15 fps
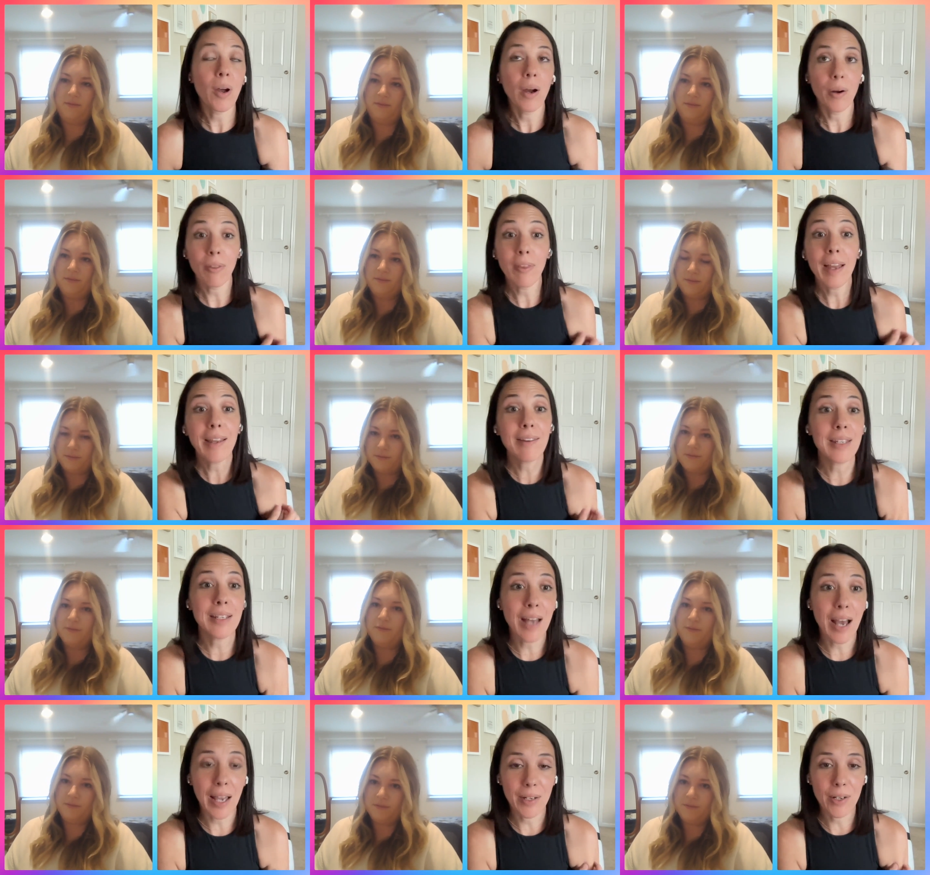Speaker 1: are likely
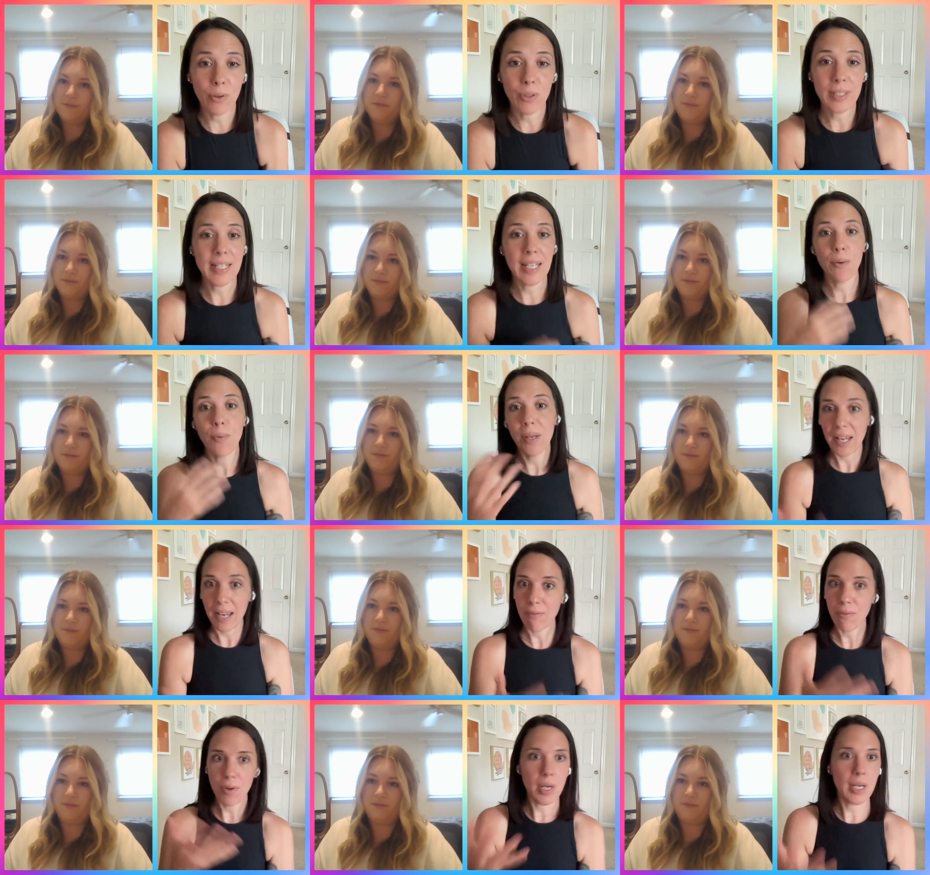not noticing
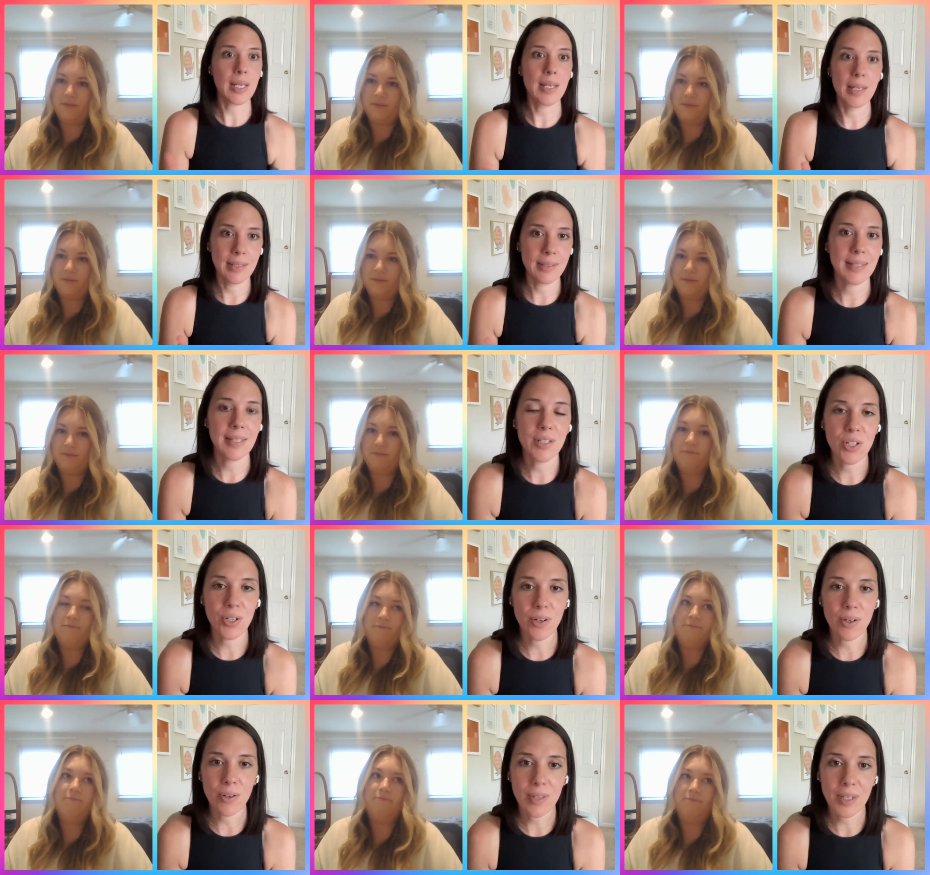whatever it is that
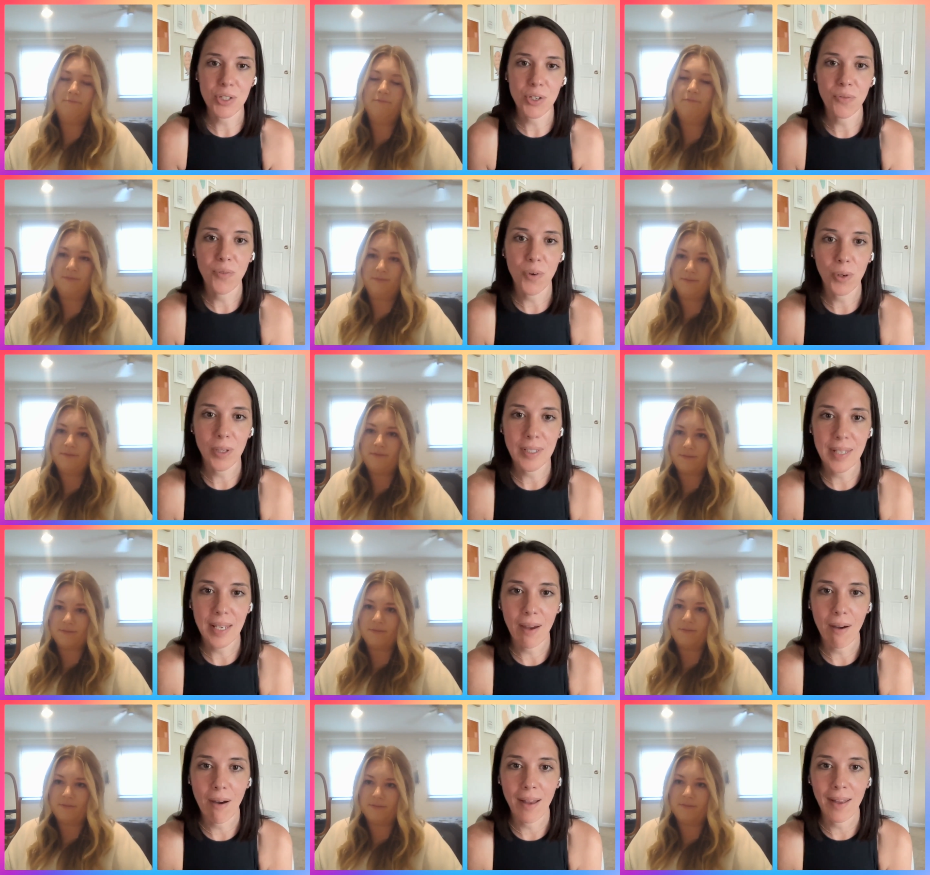you're that you're
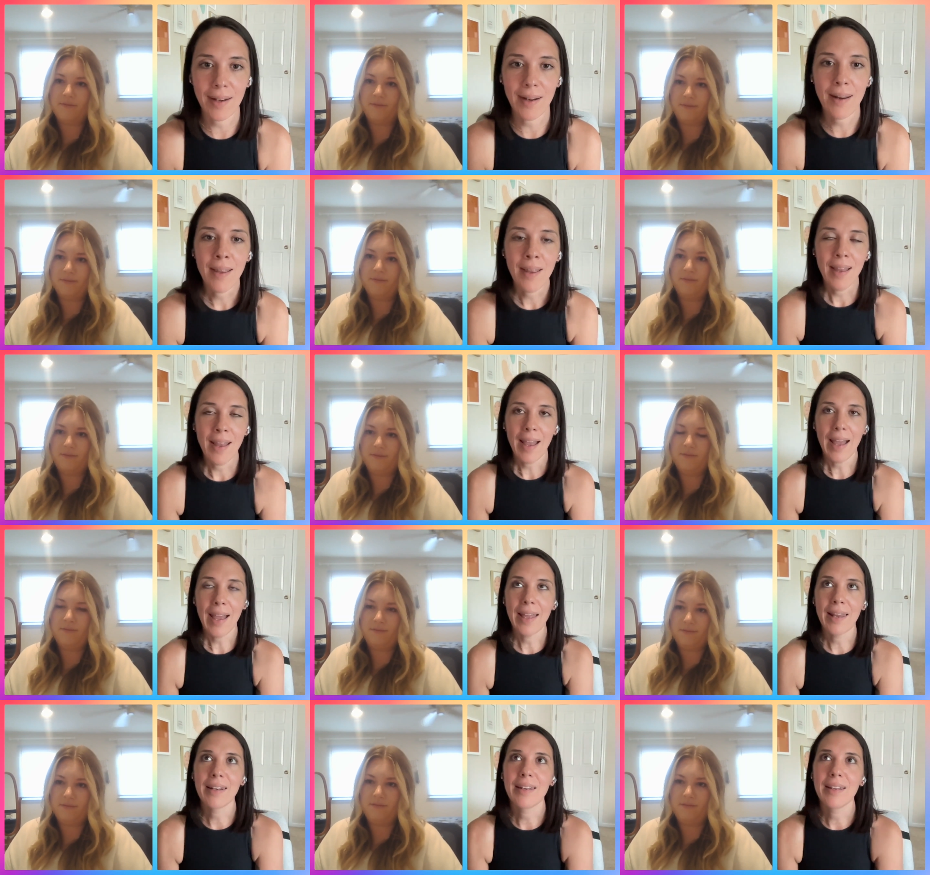focusing mm-hmm. on.
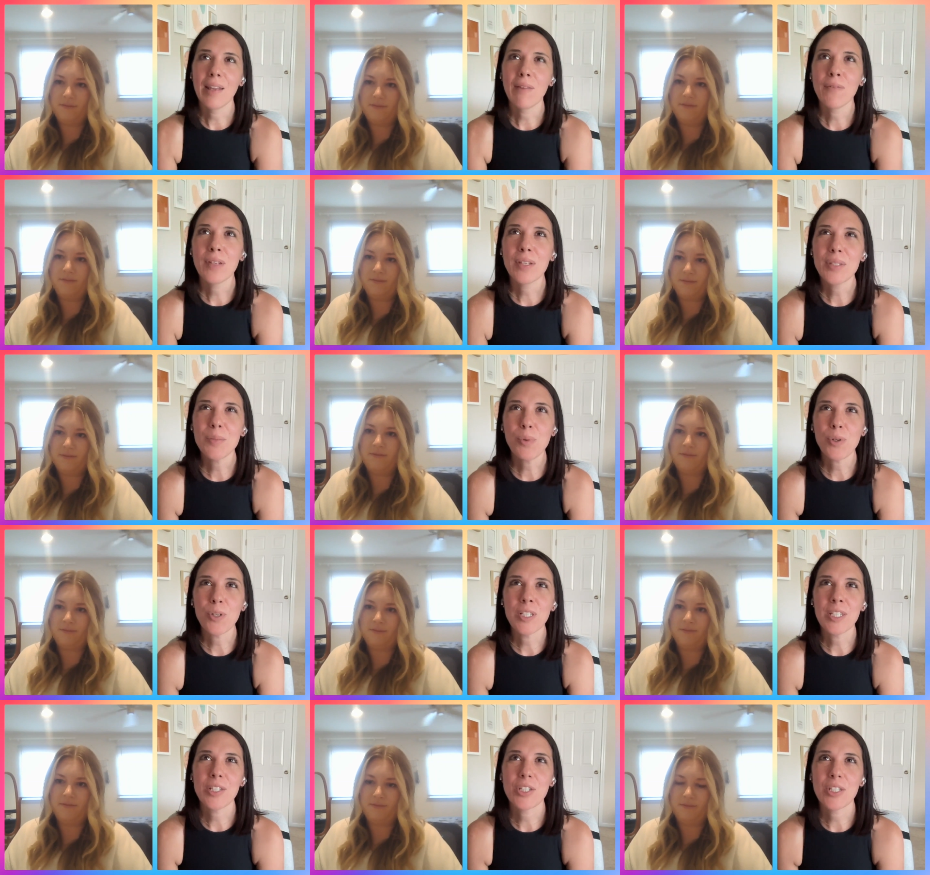And it feels
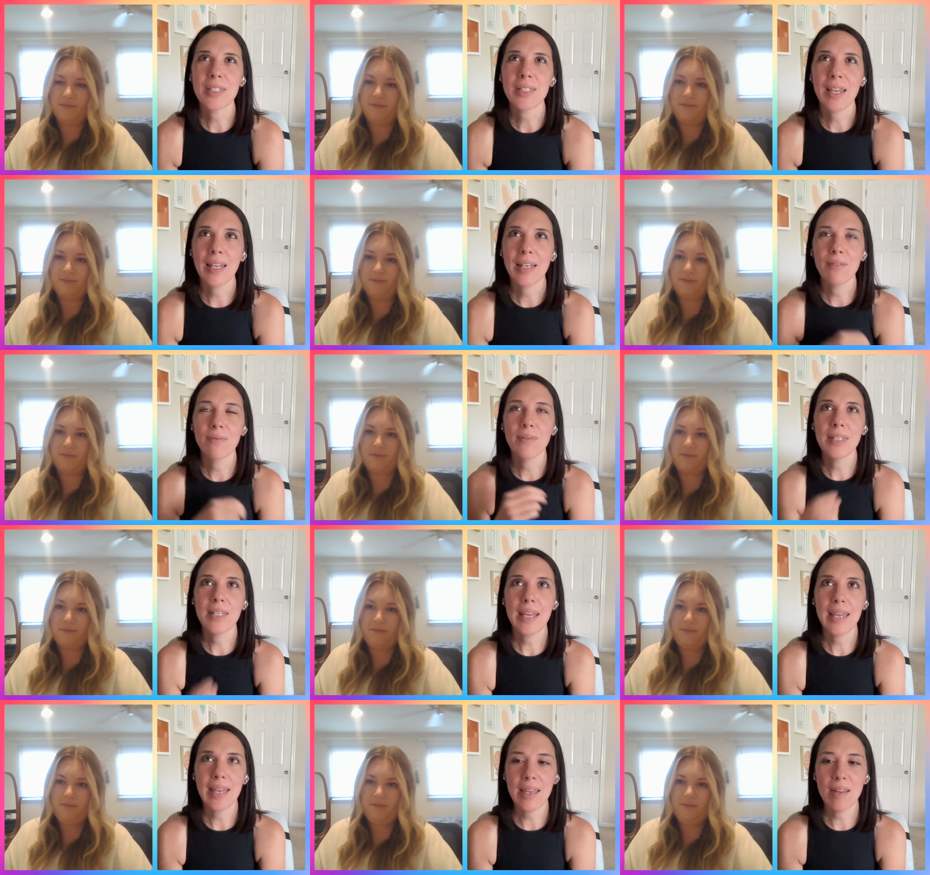important to just kind of
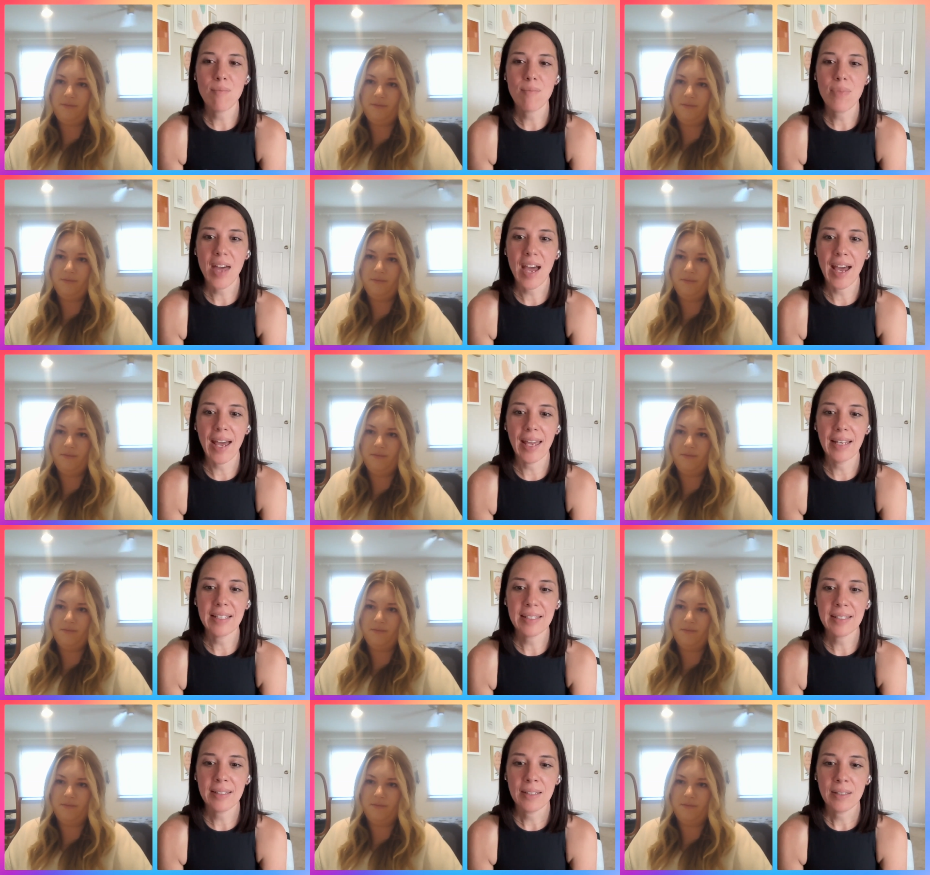name that,
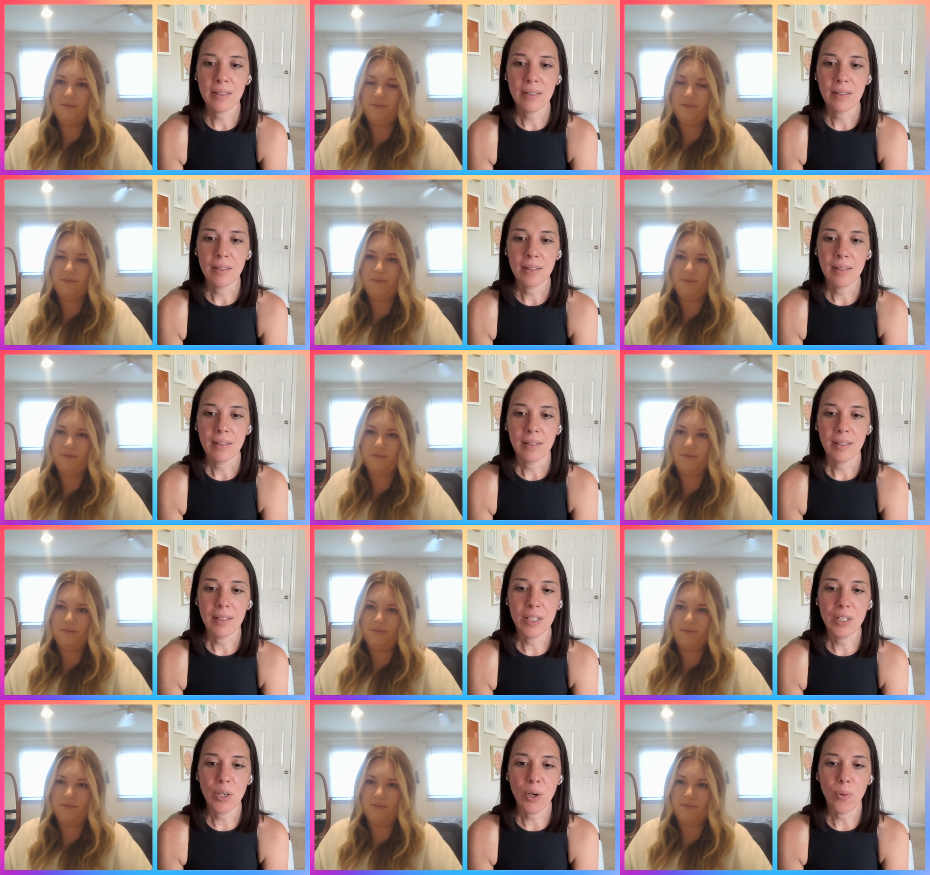
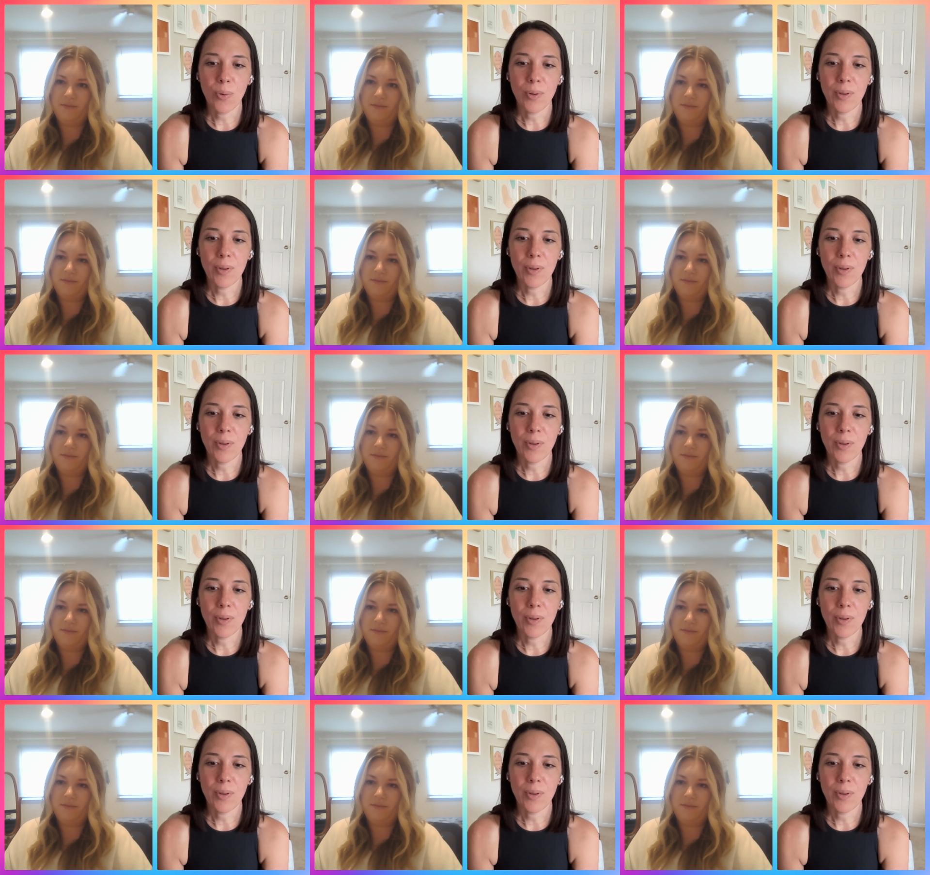you know,